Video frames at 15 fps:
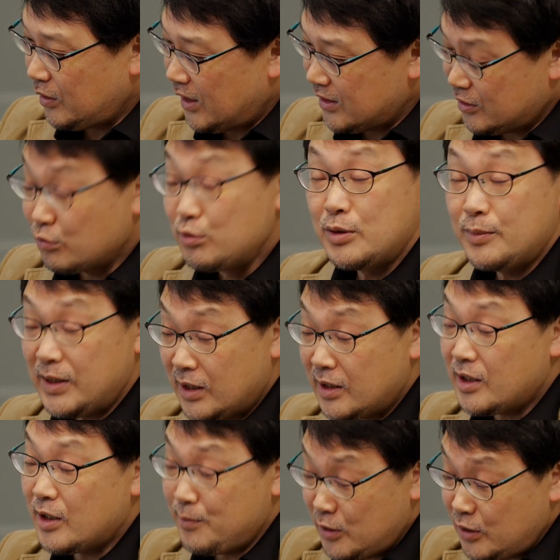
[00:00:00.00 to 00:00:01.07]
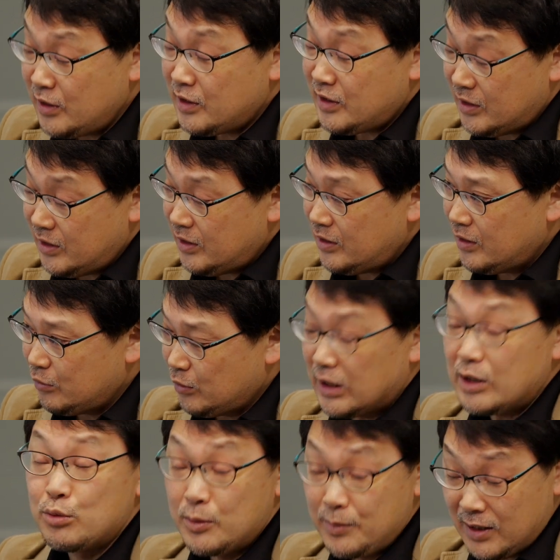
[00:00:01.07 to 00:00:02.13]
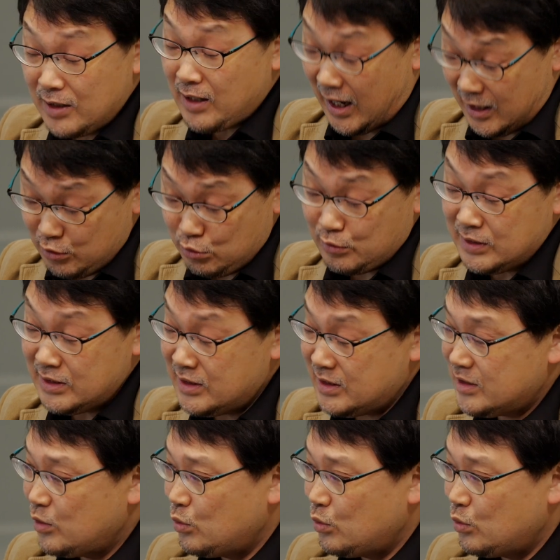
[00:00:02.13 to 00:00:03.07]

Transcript: as a Ruby community, well, Ruby language,